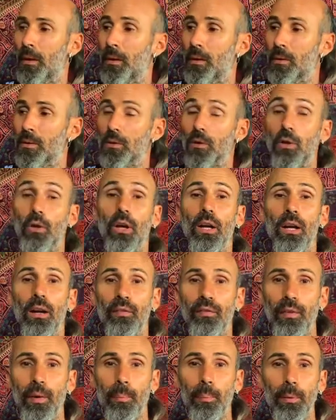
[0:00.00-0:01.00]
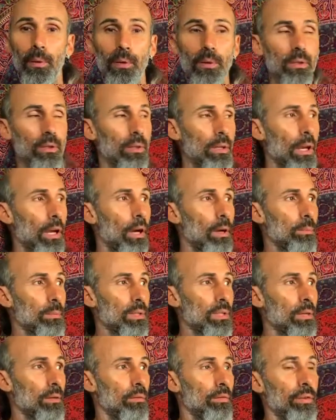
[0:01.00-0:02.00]
So the kapha person
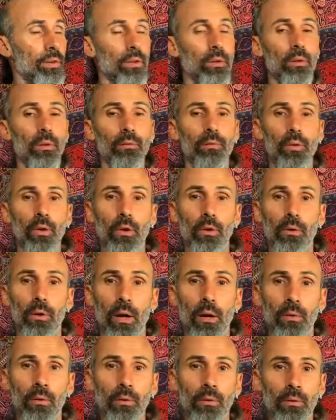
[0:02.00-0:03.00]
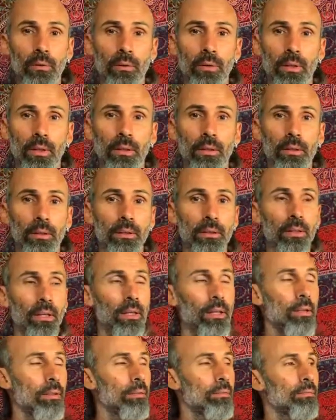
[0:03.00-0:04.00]
comes in front of the crowd and they say,